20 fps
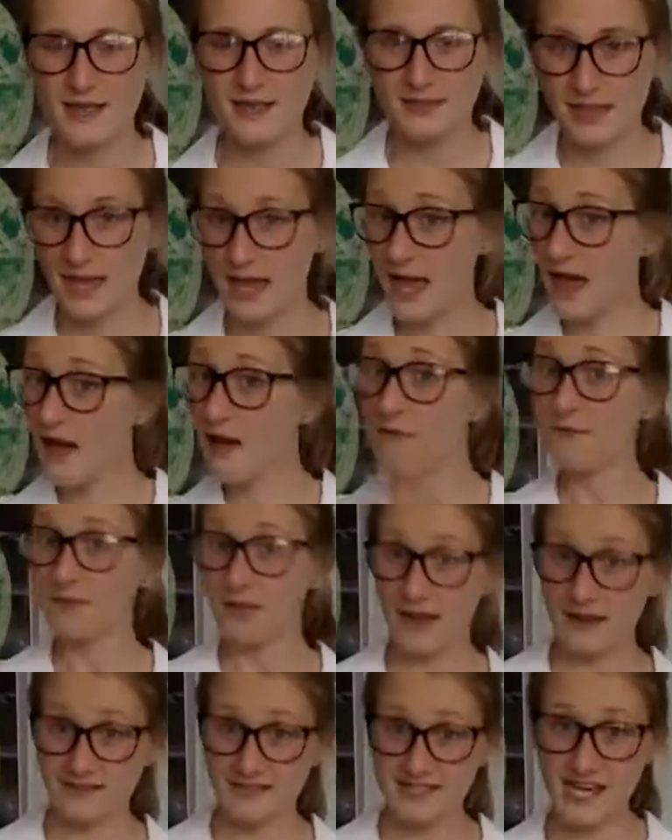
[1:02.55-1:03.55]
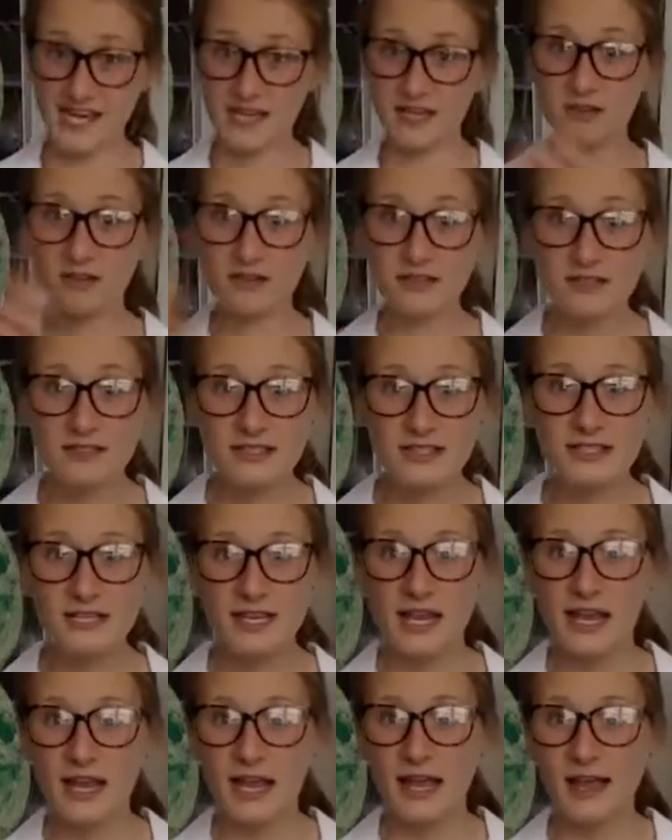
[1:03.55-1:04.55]
They have life cycles
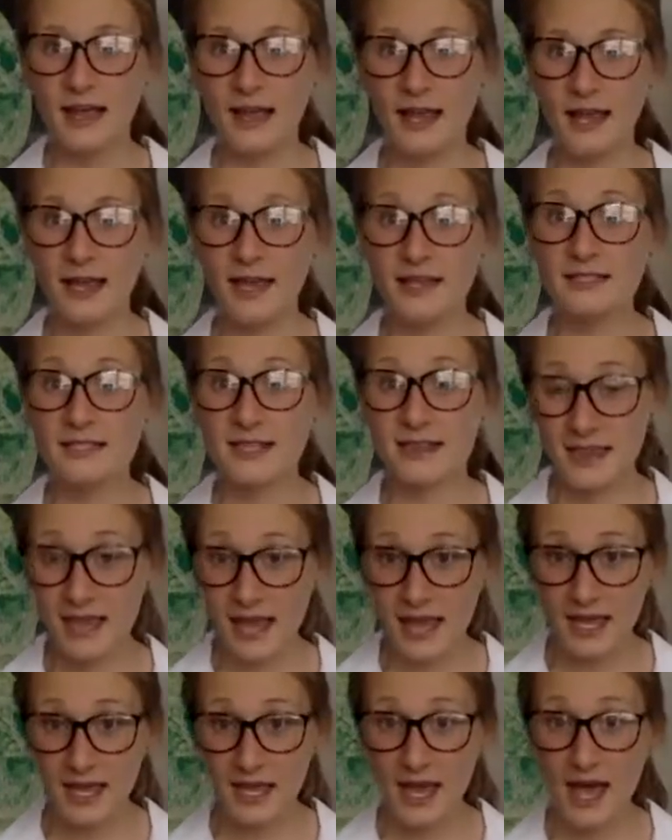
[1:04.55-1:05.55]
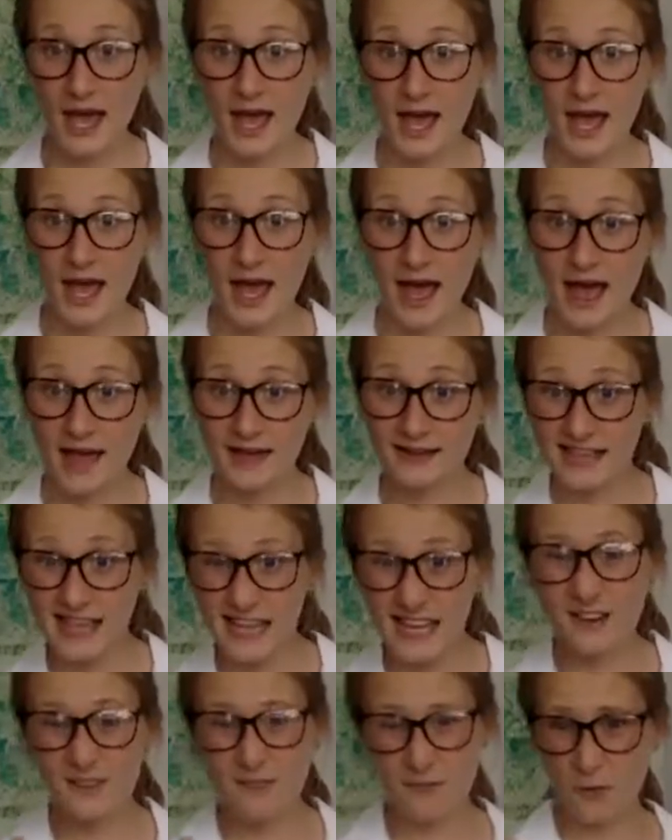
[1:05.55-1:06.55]
and they
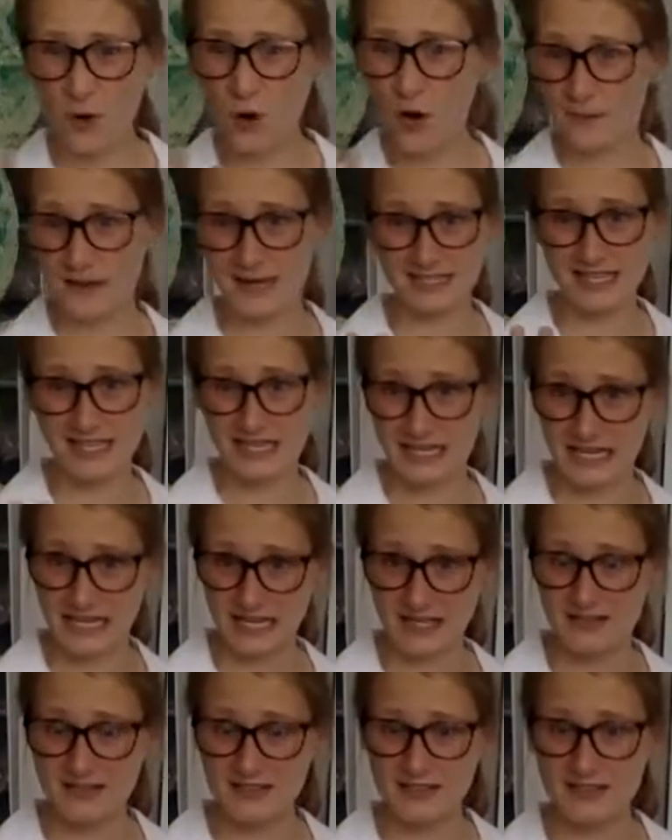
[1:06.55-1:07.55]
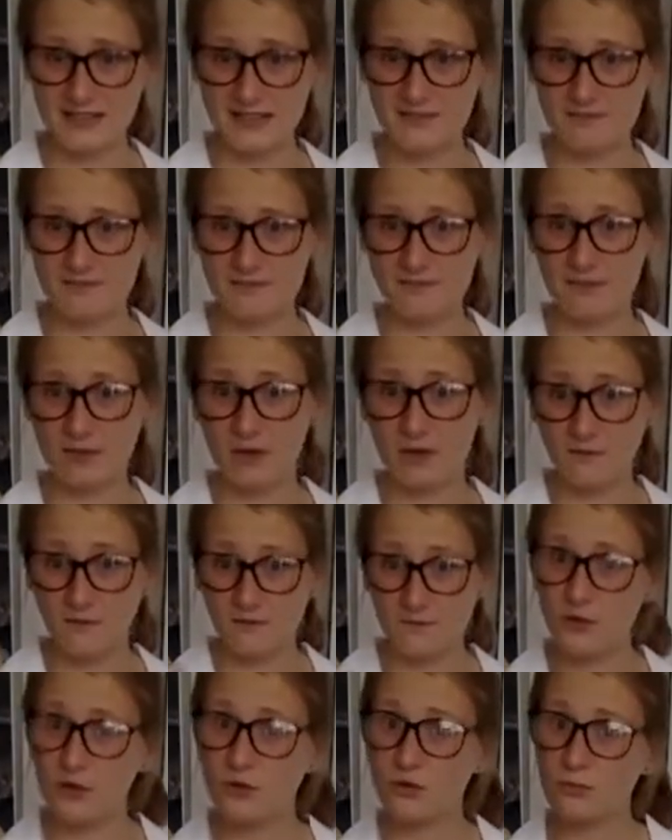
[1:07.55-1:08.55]
need four basic needs:
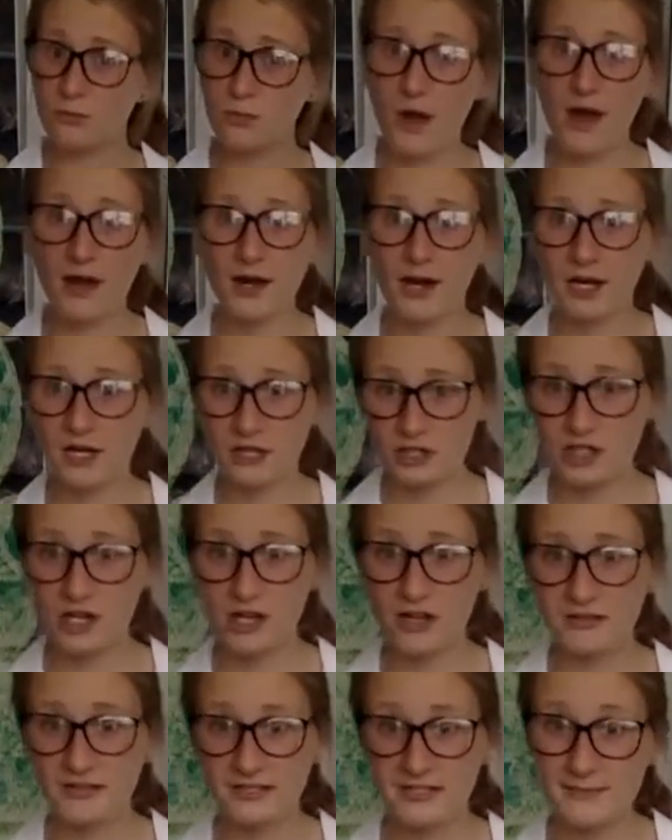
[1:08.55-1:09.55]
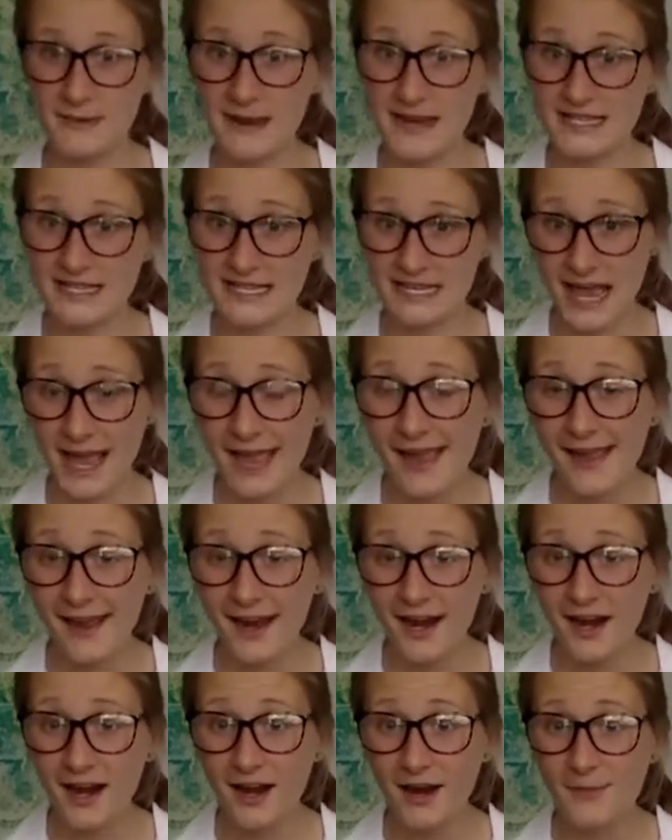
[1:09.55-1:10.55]
food, water, shelter, space, and
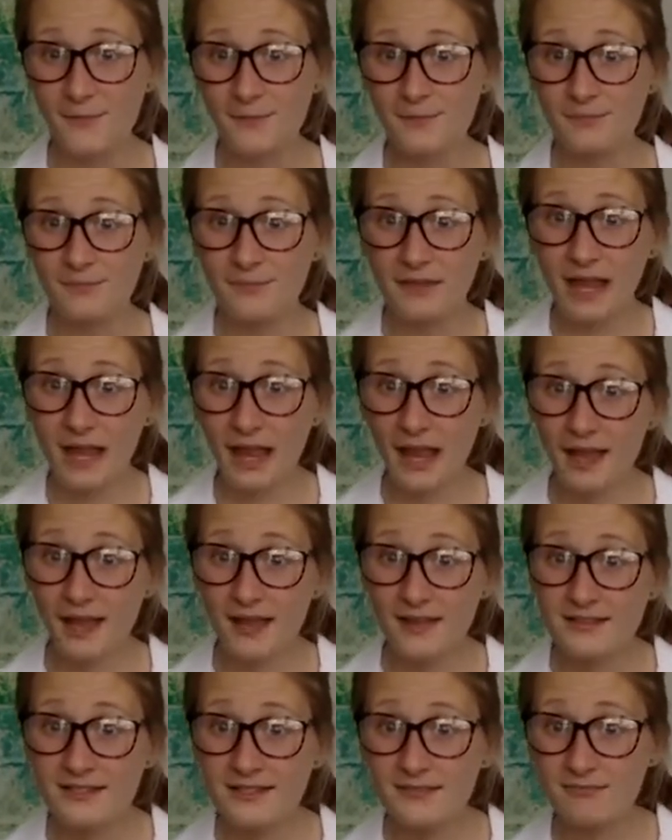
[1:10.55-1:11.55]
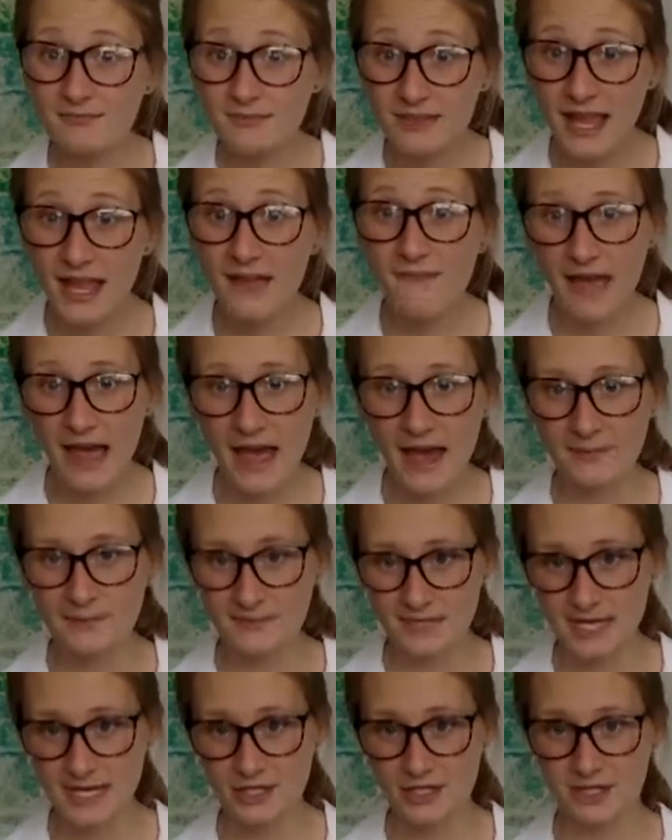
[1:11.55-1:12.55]
air. And they have
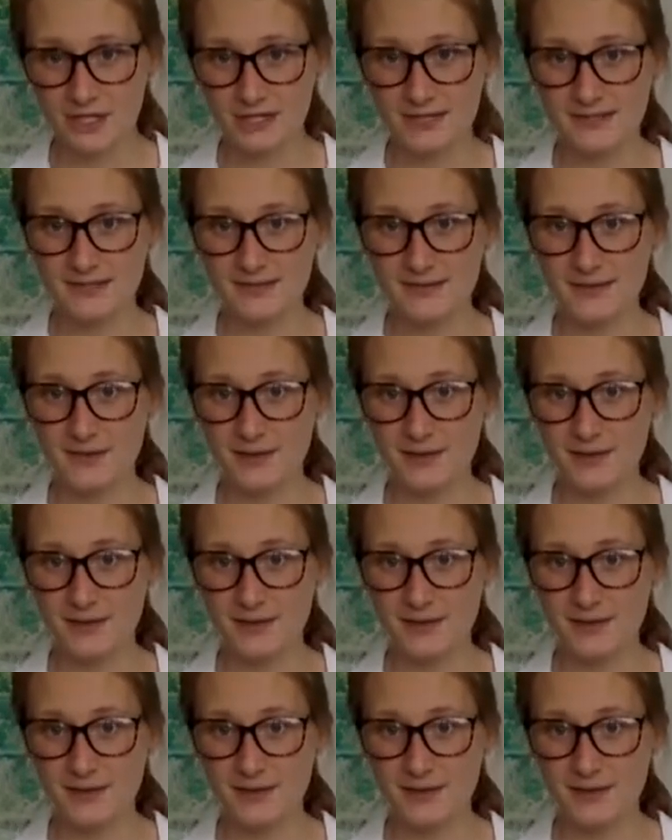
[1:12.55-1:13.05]
adaptations.